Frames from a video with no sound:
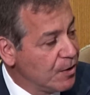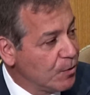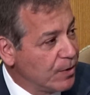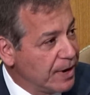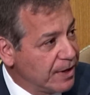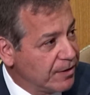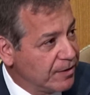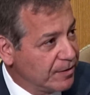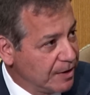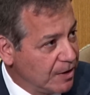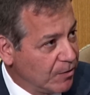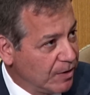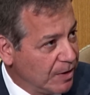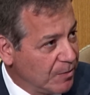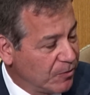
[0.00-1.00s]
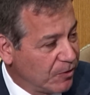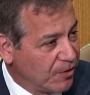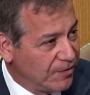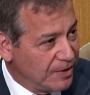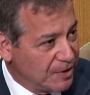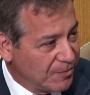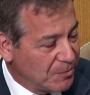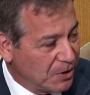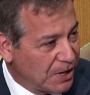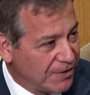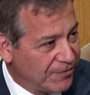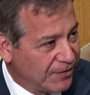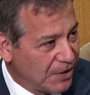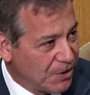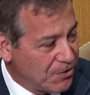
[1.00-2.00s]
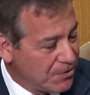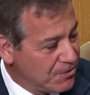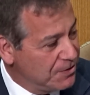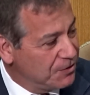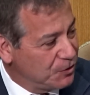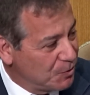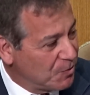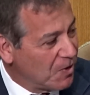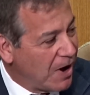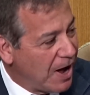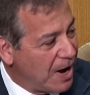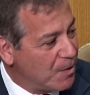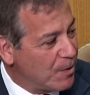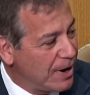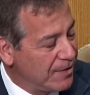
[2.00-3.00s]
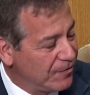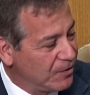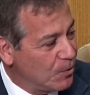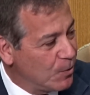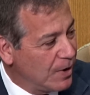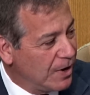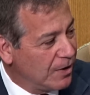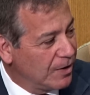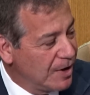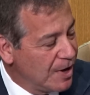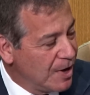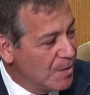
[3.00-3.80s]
with, improving the blood flow through the superhighway, if you will,